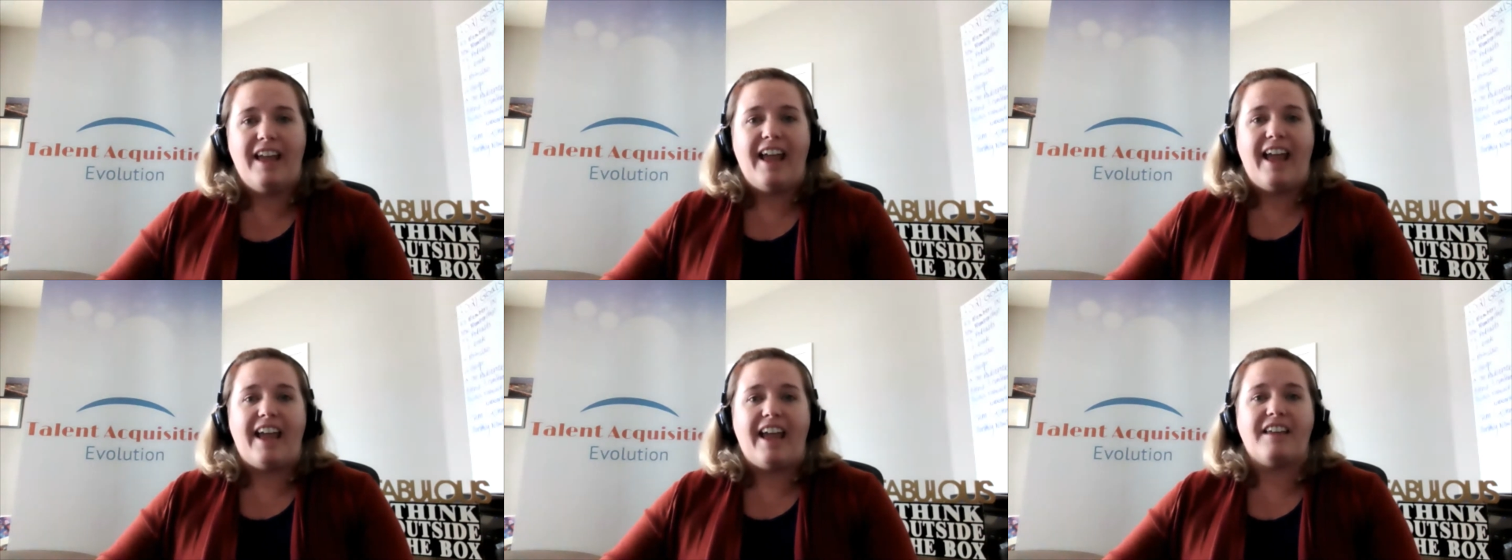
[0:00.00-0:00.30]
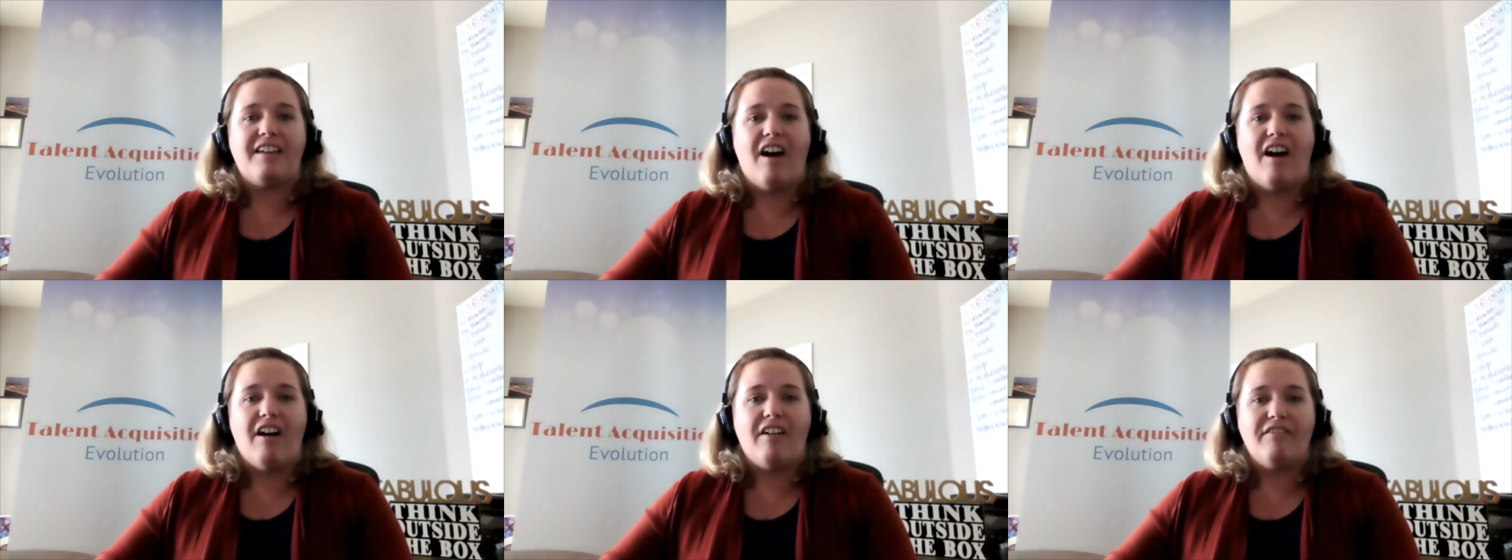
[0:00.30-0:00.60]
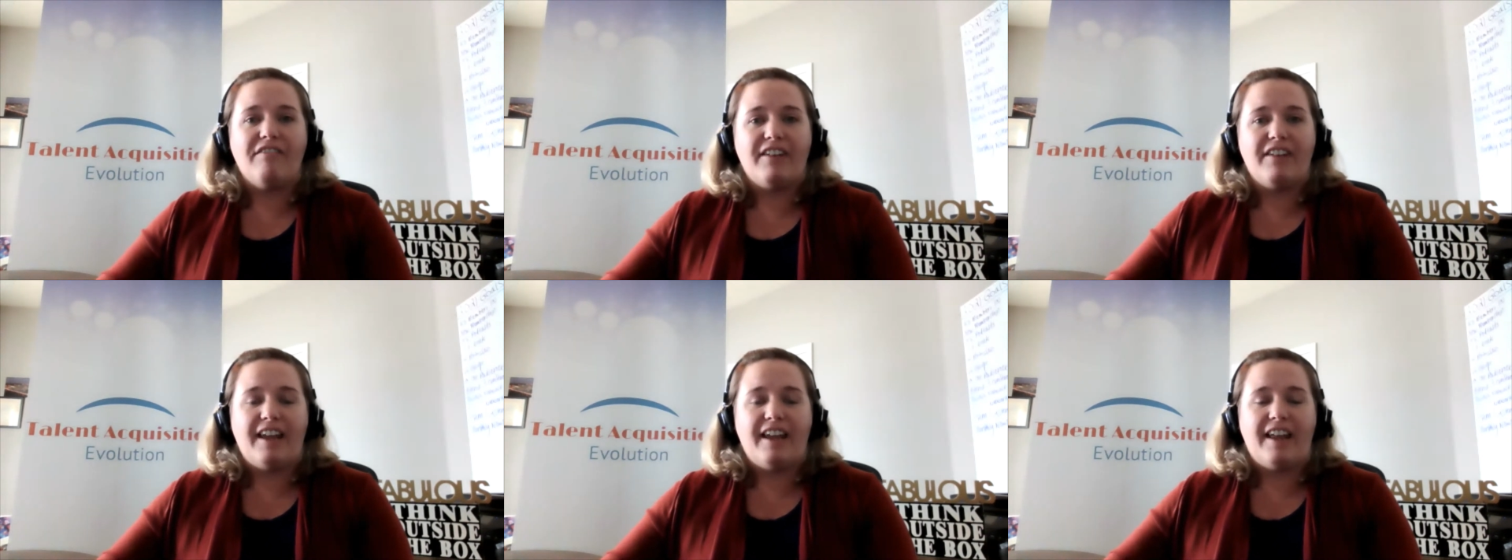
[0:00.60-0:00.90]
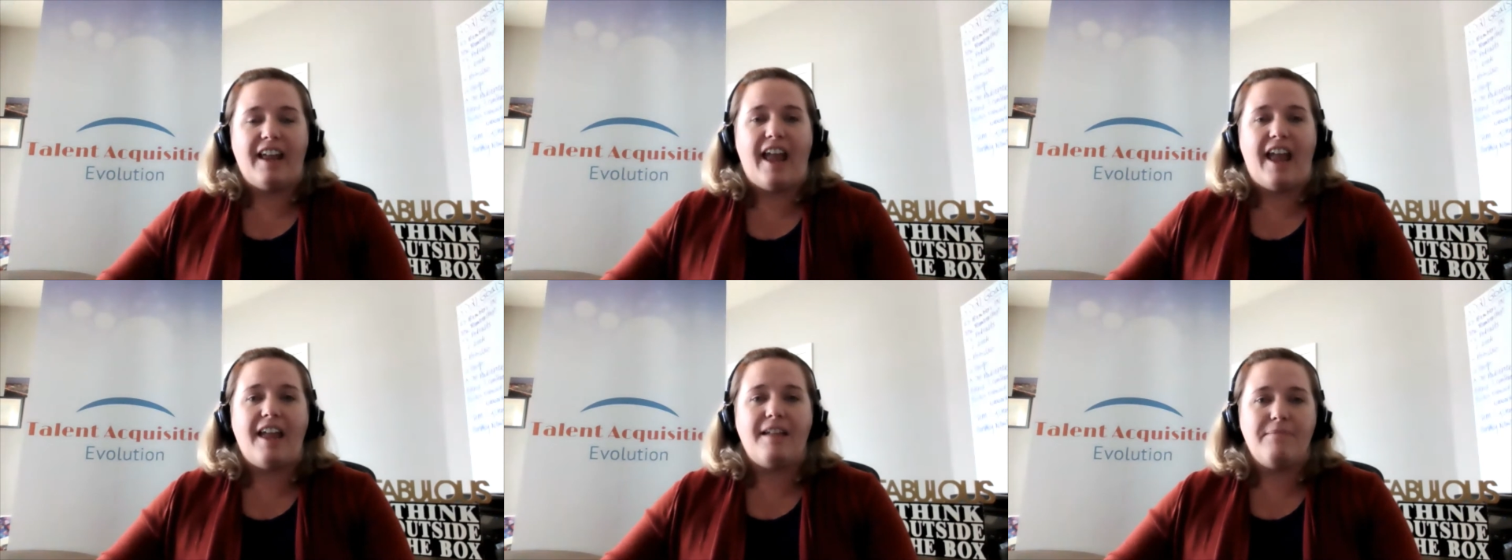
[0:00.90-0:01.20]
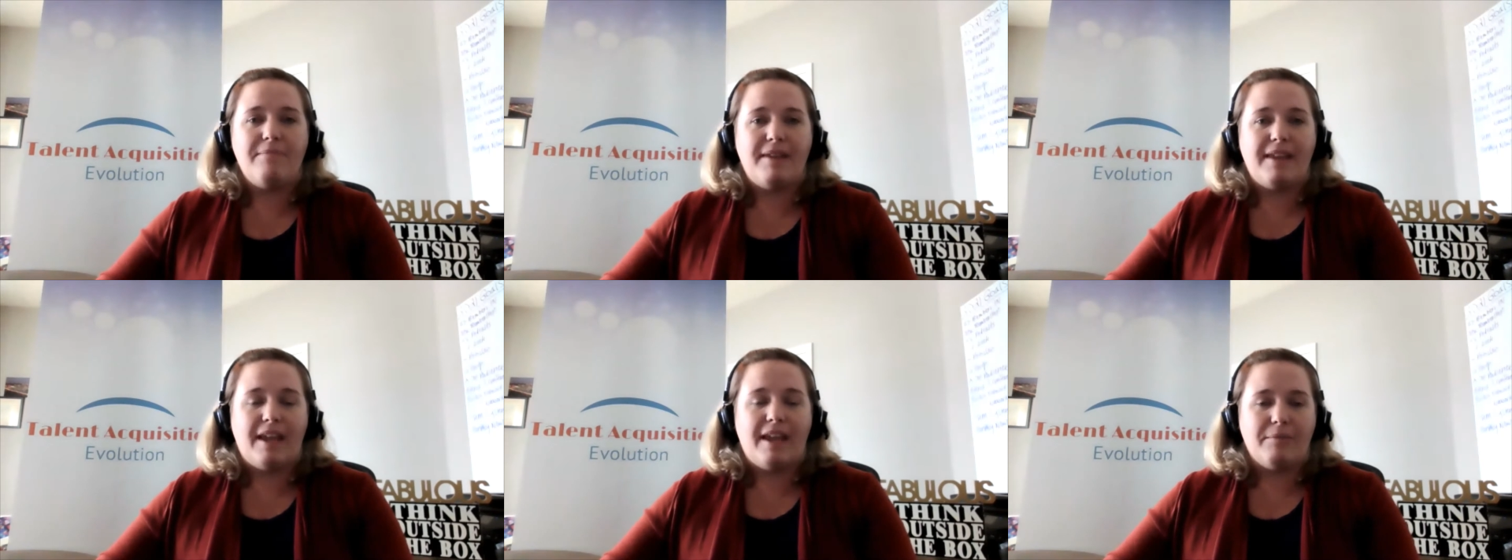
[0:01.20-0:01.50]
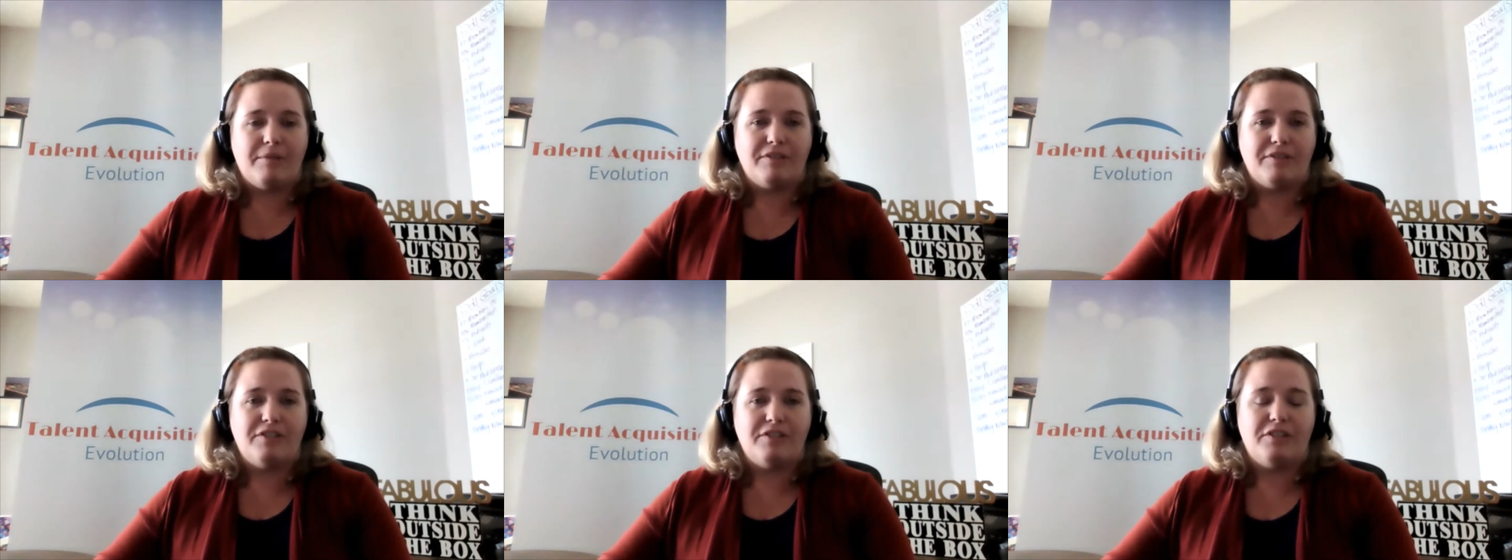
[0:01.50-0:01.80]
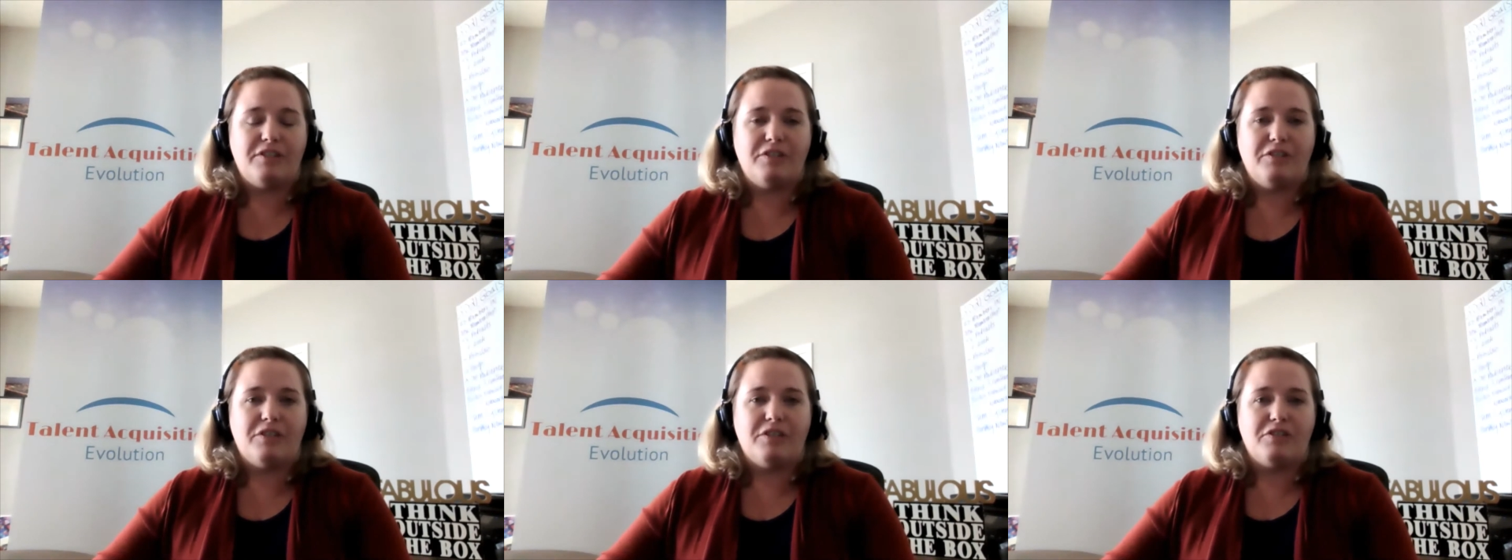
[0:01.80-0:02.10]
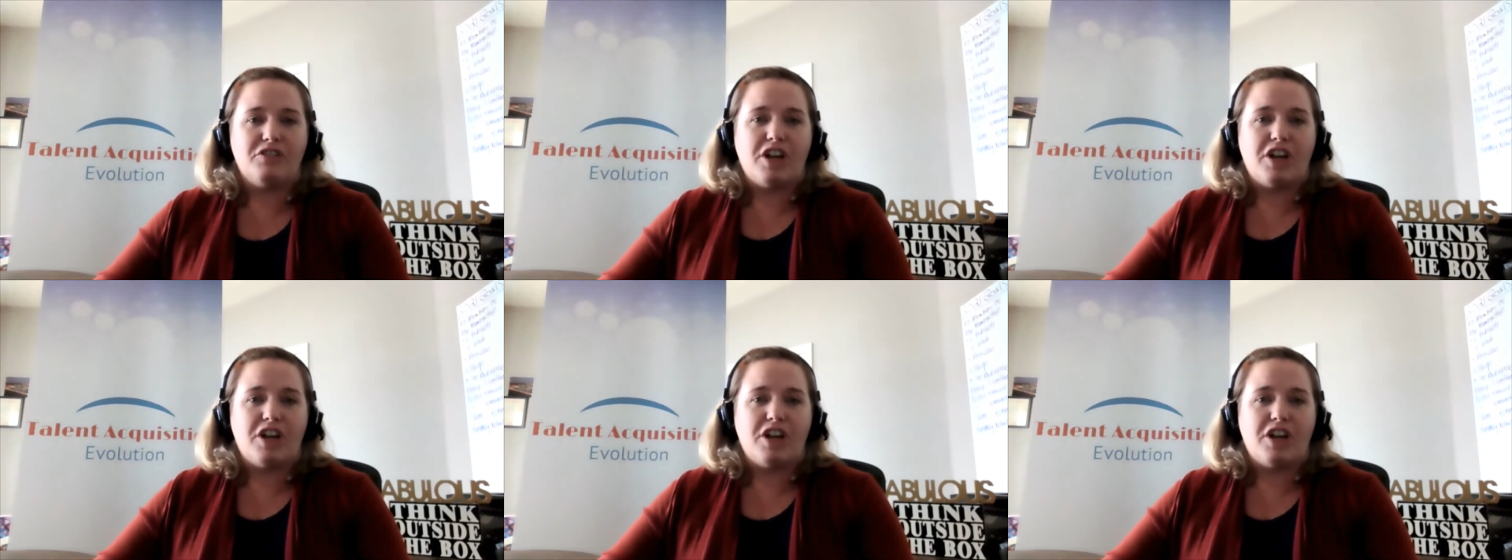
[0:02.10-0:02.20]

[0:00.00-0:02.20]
and confident and being able to do their